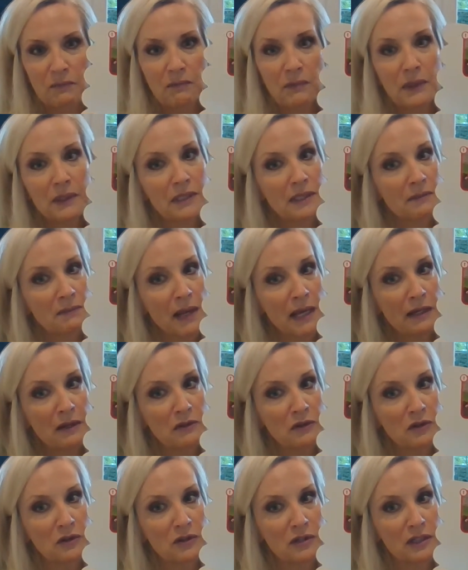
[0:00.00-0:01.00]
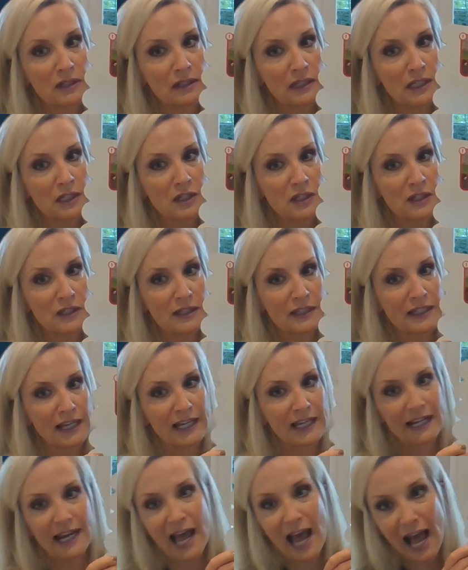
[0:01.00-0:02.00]
But tomatoes are delicious,
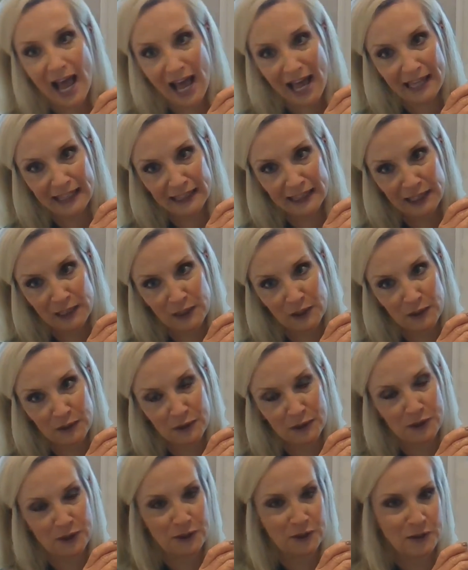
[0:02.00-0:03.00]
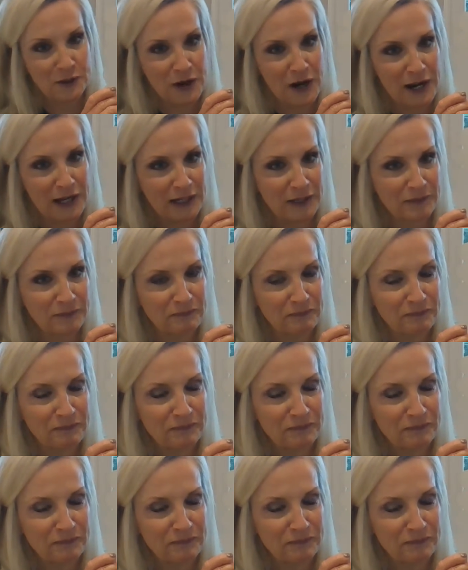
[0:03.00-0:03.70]
and I think you should try them.